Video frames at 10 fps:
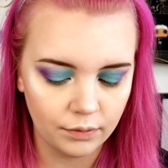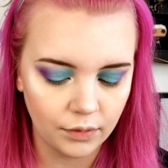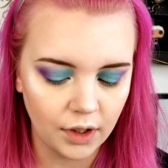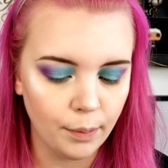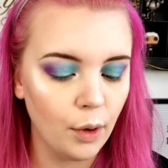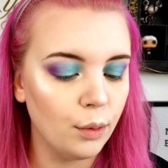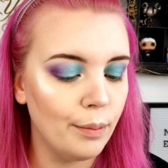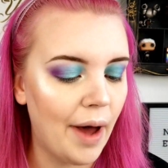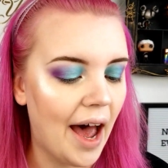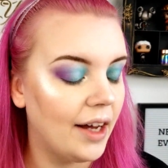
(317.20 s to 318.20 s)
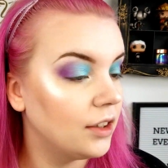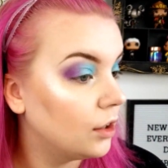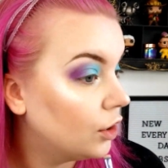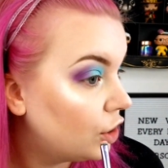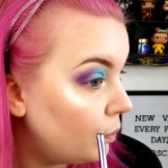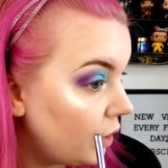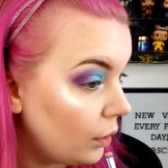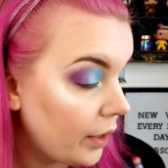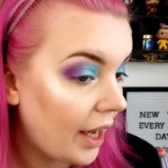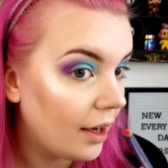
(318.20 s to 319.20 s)
They're both matte, so this should be
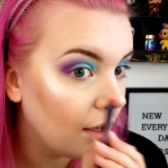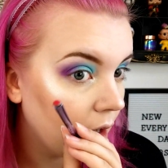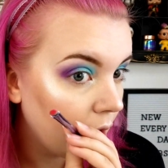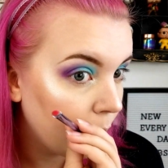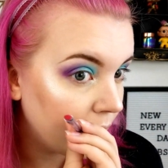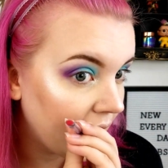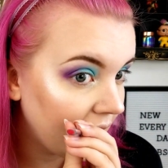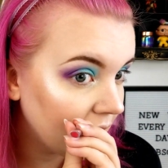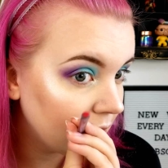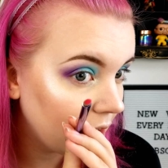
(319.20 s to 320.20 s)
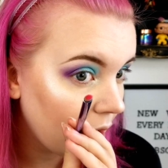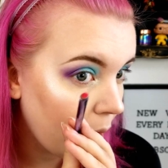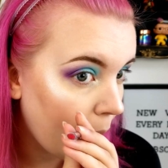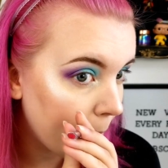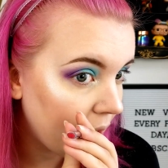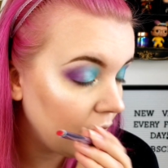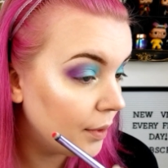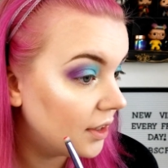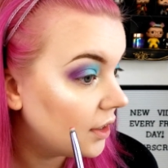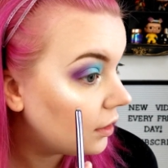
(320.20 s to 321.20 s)
okay. But that is
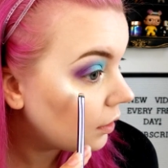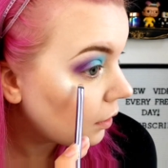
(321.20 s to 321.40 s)
pigmented.